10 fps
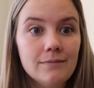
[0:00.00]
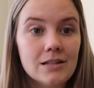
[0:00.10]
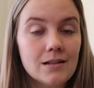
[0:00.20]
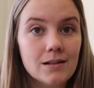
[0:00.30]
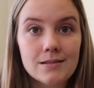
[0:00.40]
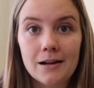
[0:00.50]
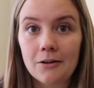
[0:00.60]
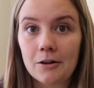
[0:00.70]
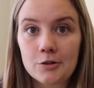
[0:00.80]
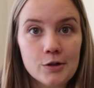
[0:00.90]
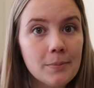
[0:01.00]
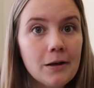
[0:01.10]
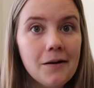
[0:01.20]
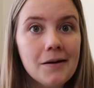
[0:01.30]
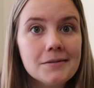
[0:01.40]
This cuts down on shipping
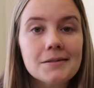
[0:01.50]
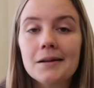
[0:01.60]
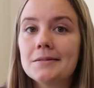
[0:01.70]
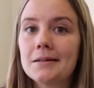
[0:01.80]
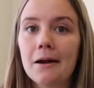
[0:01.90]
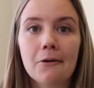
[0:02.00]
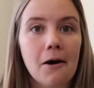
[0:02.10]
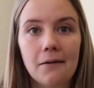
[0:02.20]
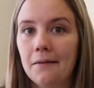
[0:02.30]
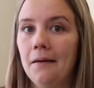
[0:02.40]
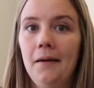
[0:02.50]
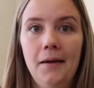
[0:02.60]
costs, cuts down on